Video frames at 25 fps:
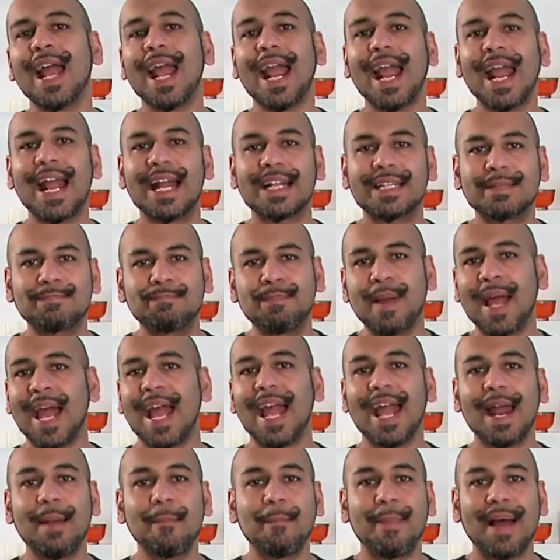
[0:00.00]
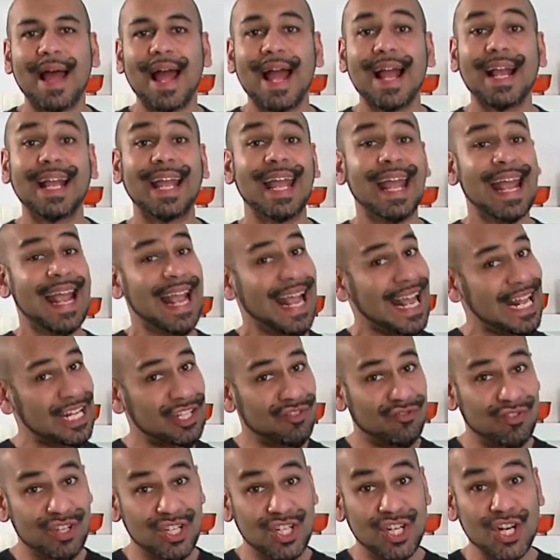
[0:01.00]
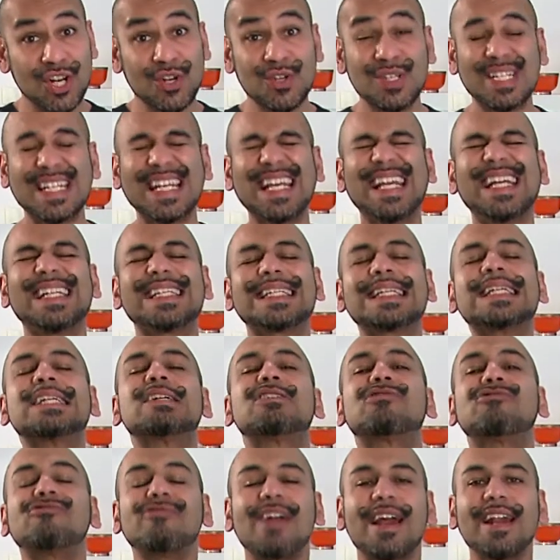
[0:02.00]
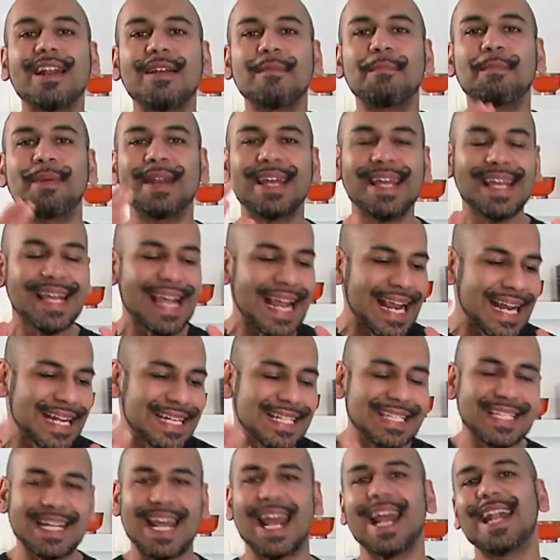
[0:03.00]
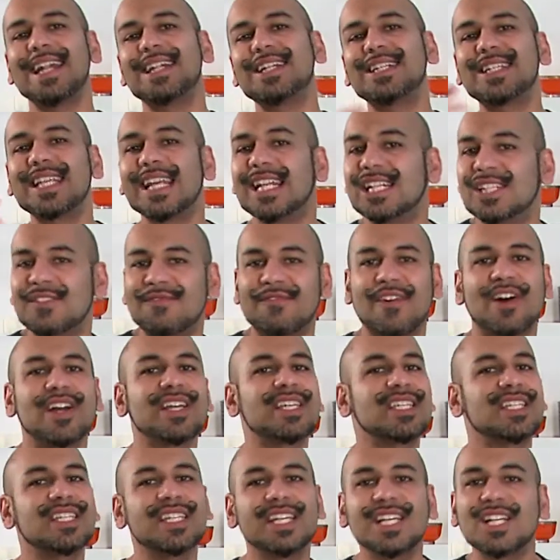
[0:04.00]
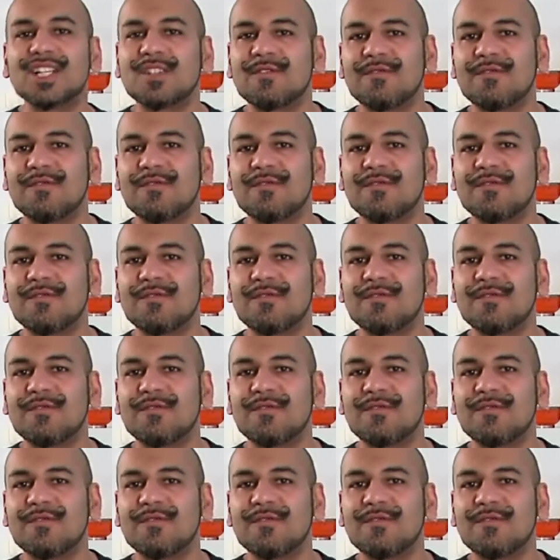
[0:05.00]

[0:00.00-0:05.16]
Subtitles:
It's pared back, it's reduced, it's incredibly intense, it's feisty, it's